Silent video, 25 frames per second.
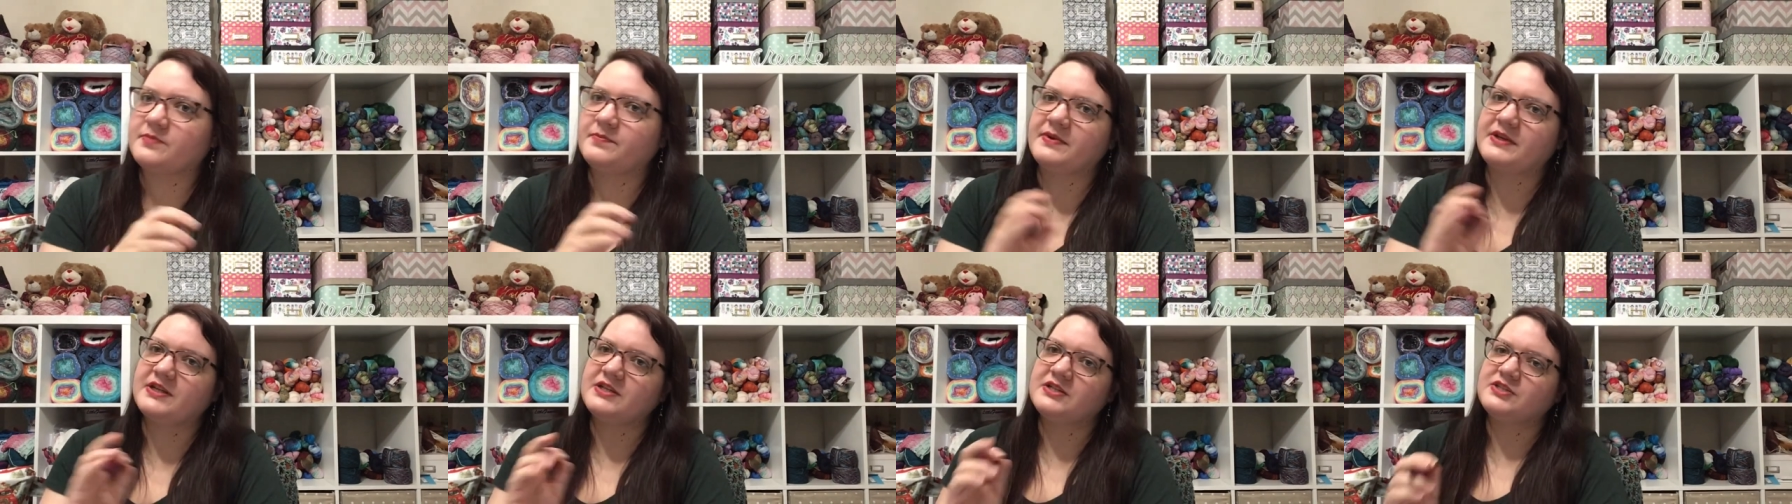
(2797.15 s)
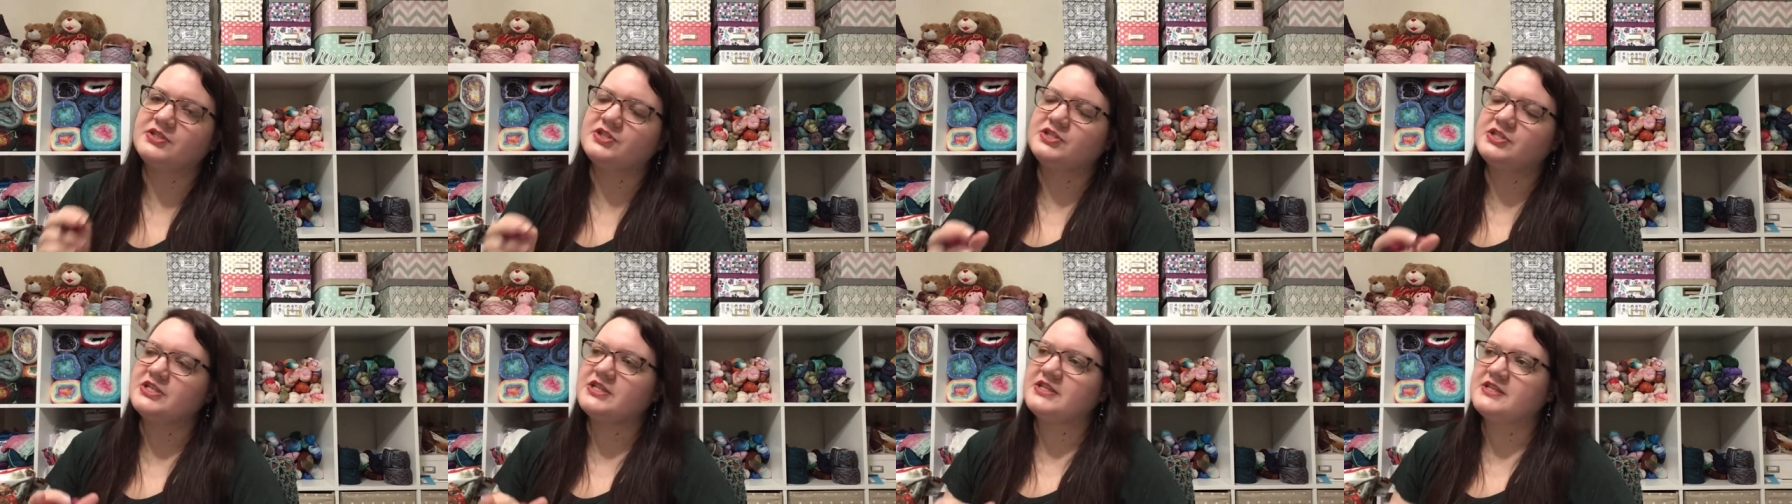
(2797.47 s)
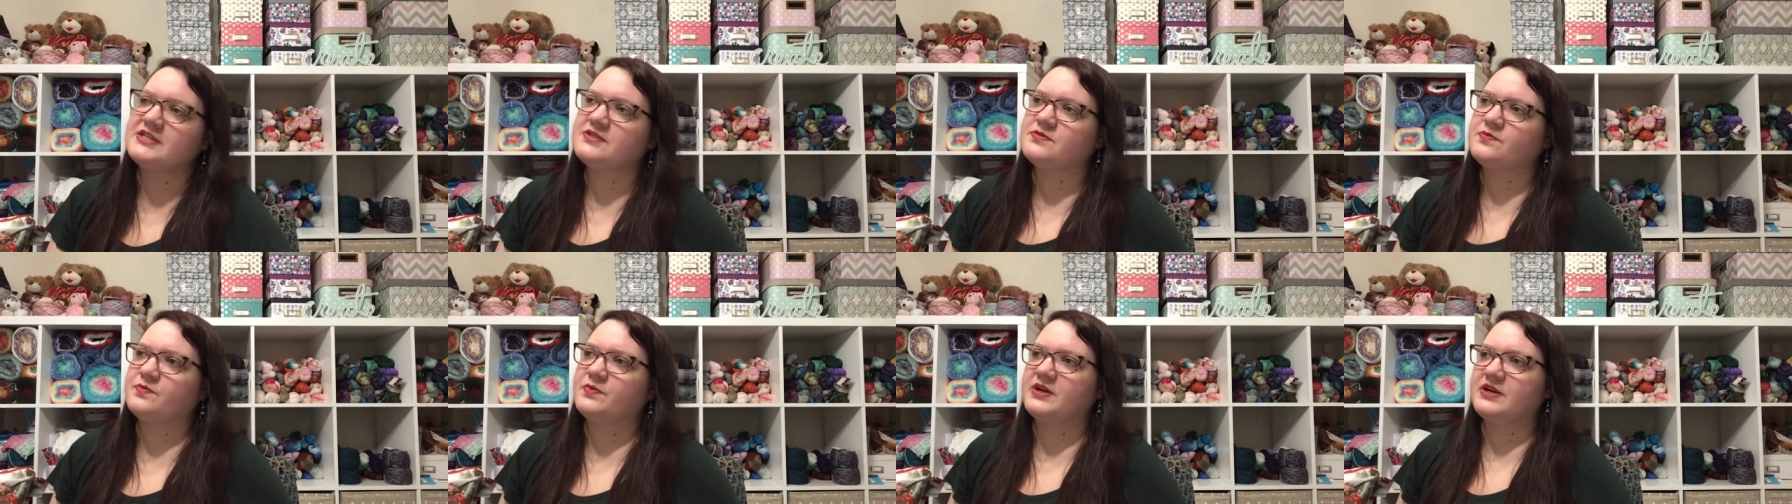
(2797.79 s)
but
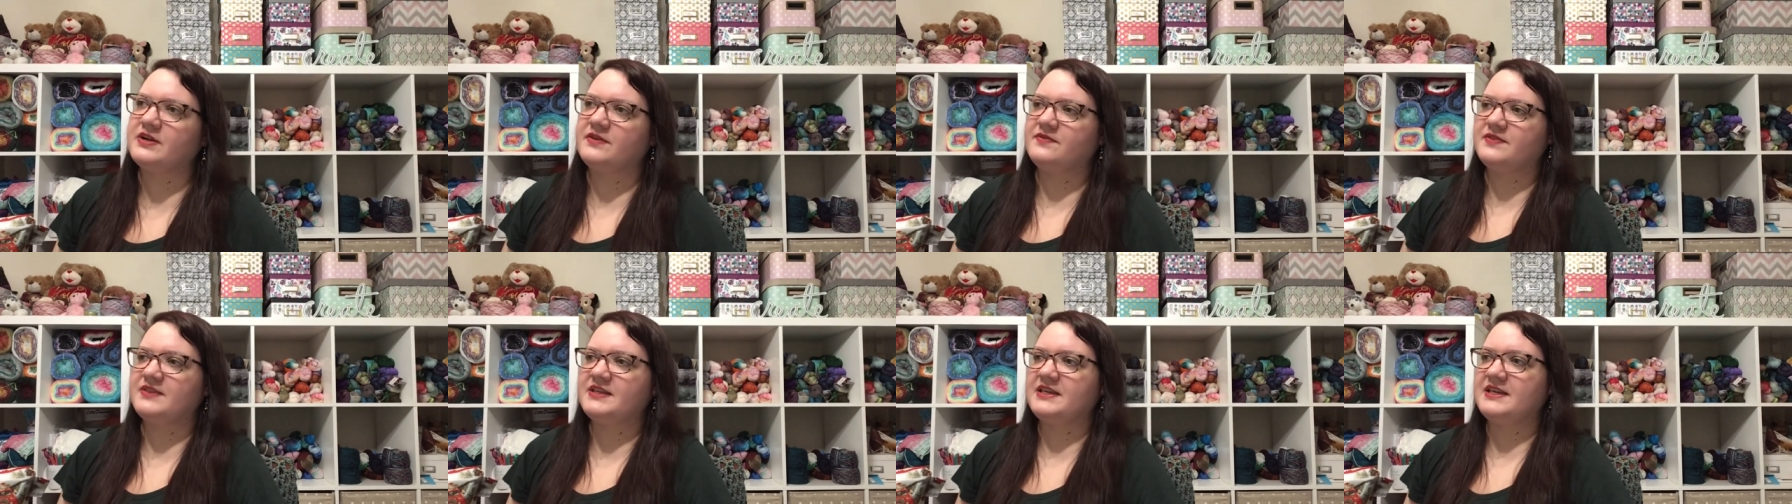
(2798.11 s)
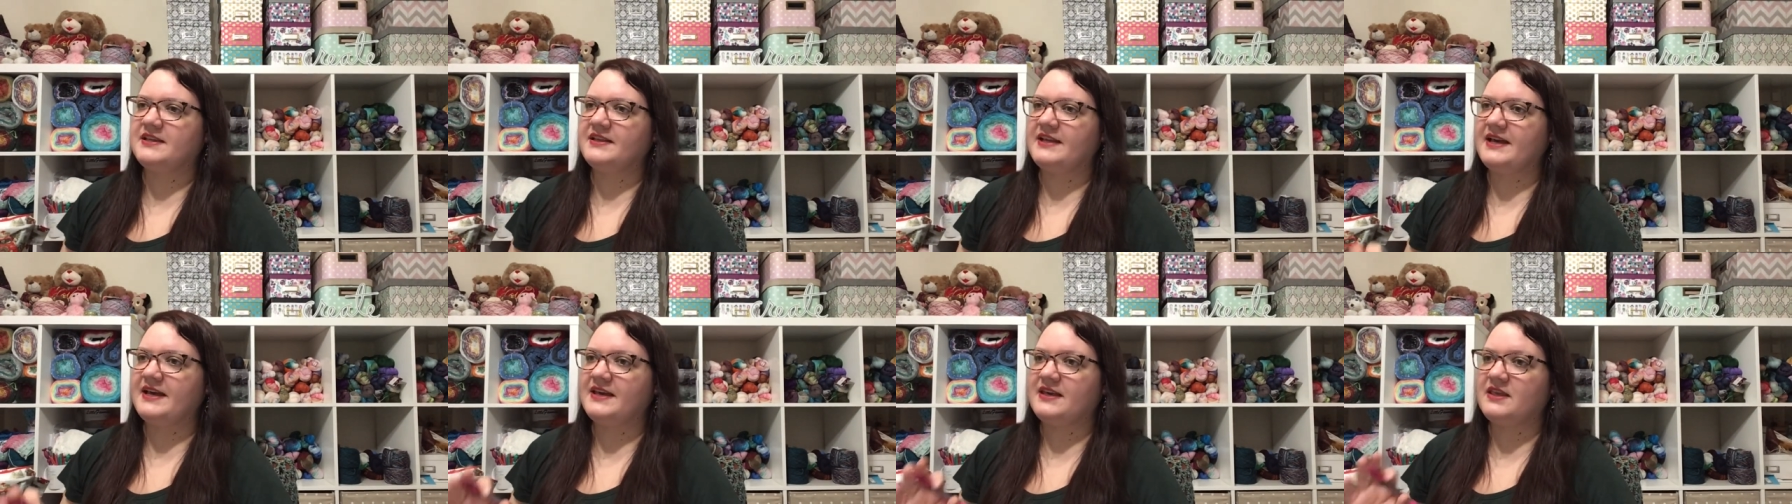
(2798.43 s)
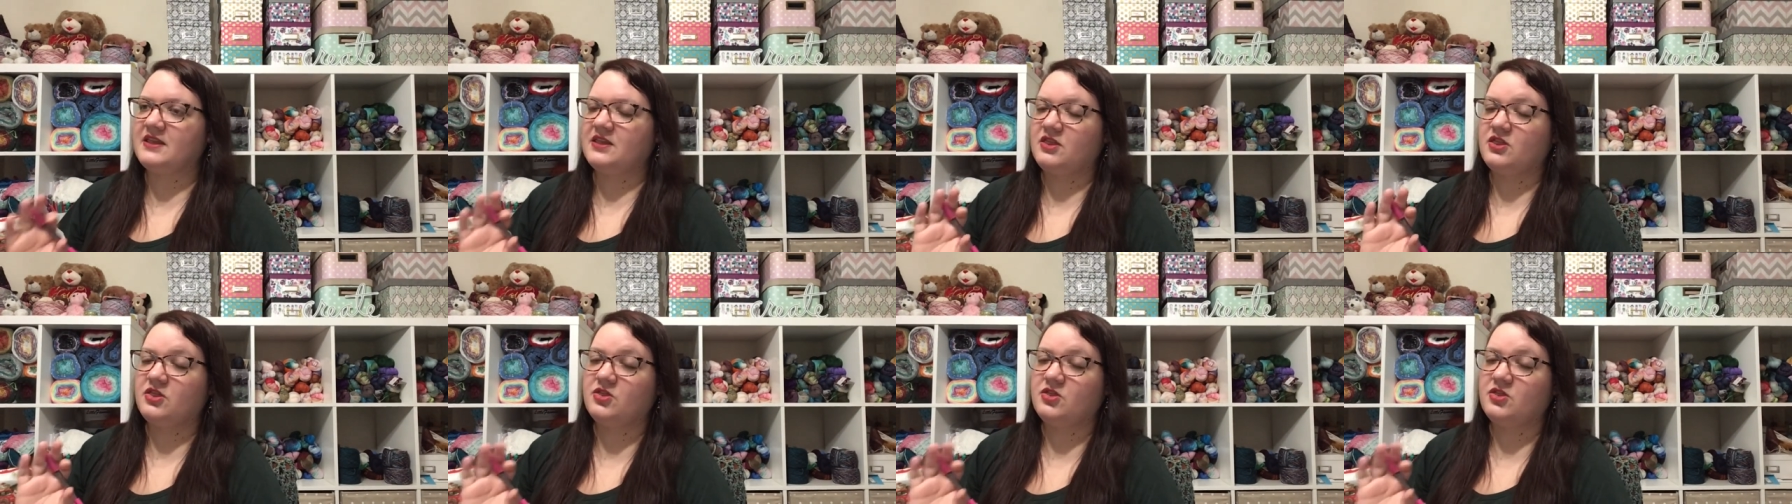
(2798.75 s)
she's one of the like